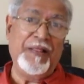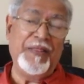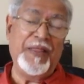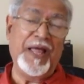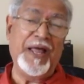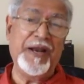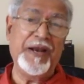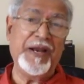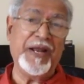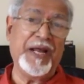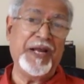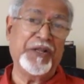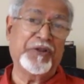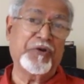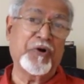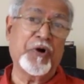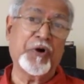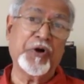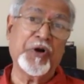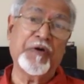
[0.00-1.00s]
Then I
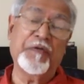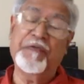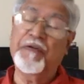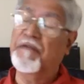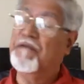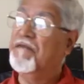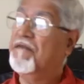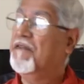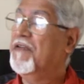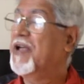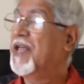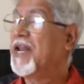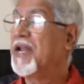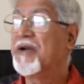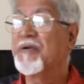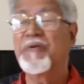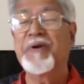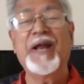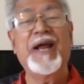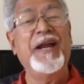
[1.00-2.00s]
thought of a very
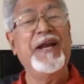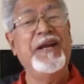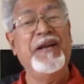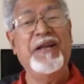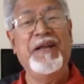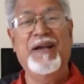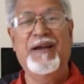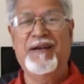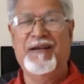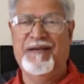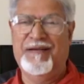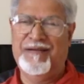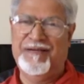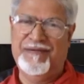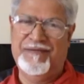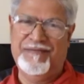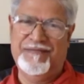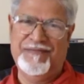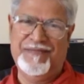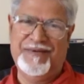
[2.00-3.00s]
good idea.
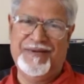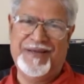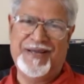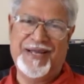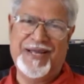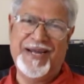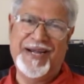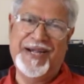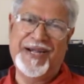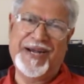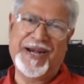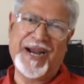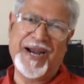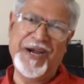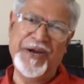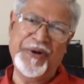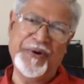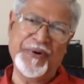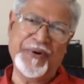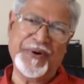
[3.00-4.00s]
I
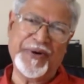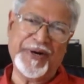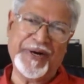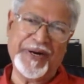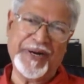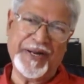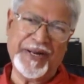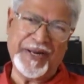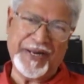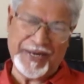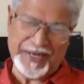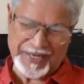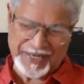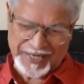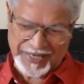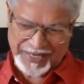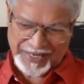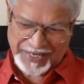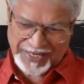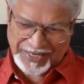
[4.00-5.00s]
tried to
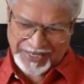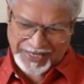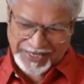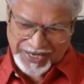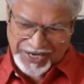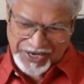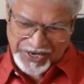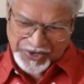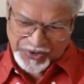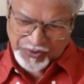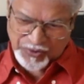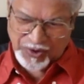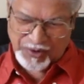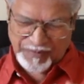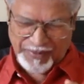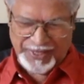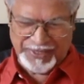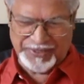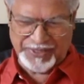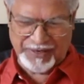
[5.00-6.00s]
control
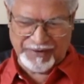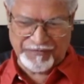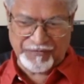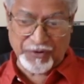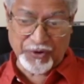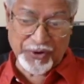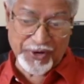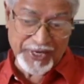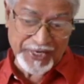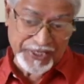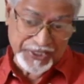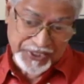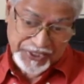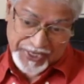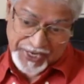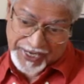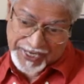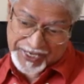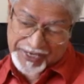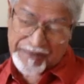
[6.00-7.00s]
myself or
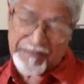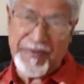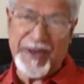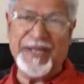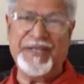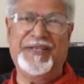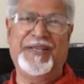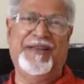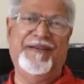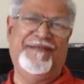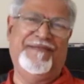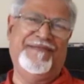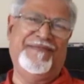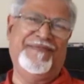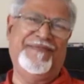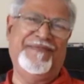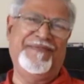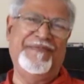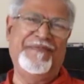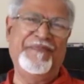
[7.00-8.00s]
restrict myself
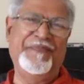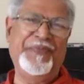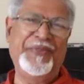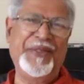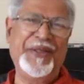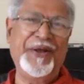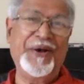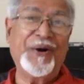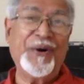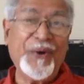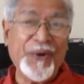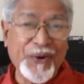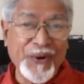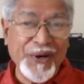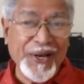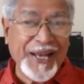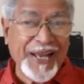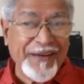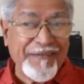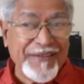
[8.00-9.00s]

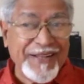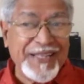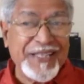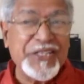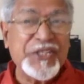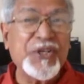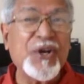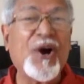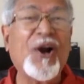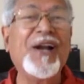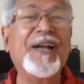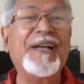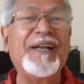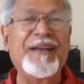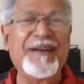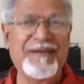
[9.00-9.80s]
only with salt